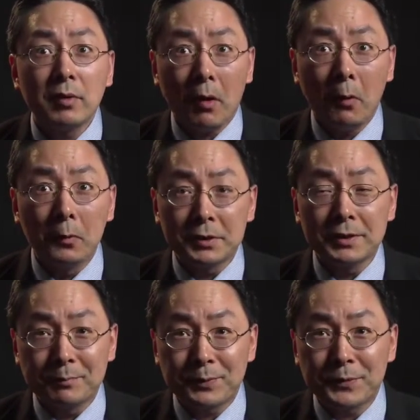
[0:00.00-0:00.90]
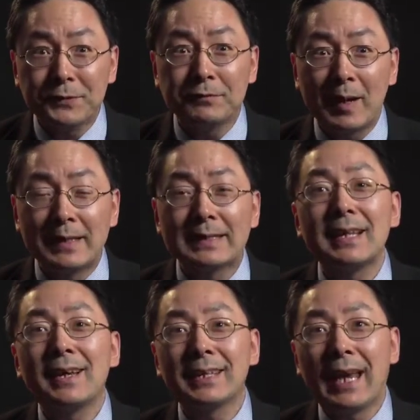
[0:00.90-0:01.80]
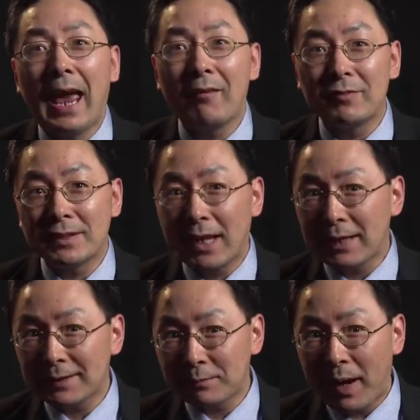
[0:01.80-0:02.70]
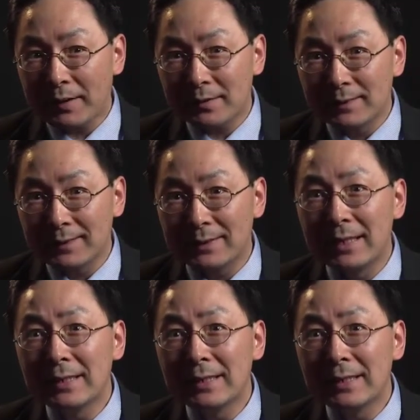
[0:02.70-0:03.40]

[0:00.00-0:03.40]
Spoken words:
old improvement in average life expectancy.